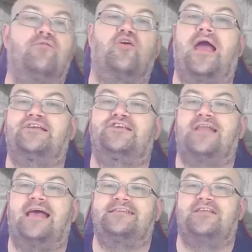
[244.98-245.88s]
of her actions
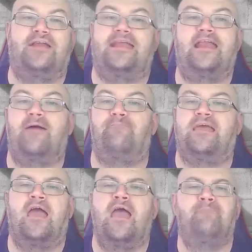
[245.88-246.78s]
last night, ended up
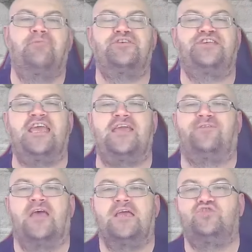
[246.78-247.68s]
being
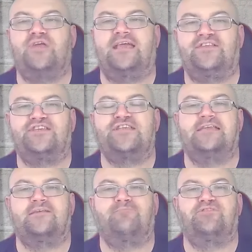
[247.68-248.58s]
perceived to take the
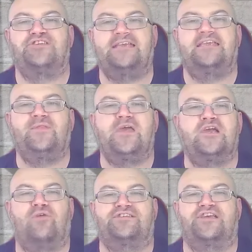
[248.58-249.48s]
stance of presenting the
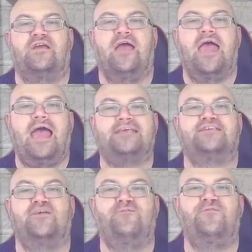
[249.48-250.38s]
aggressor
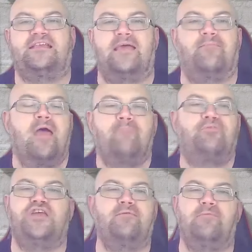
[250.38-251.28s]
as the victim,
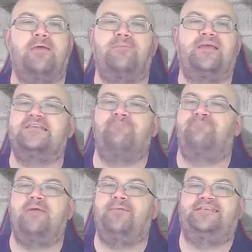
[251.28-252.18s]
presumably because in
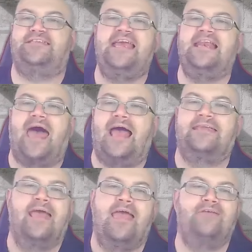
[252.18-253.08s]
BBC
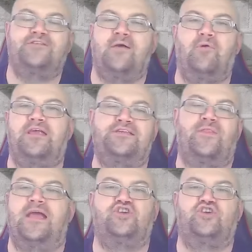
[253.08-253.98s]
land, if someone isn't
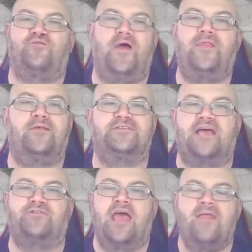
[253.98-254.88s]
there to defend
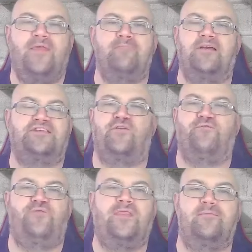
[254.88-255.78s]
themselves, they must
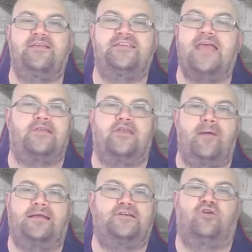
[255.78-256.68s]
defend them instead, no
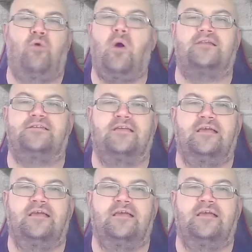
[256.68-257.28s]
matter what,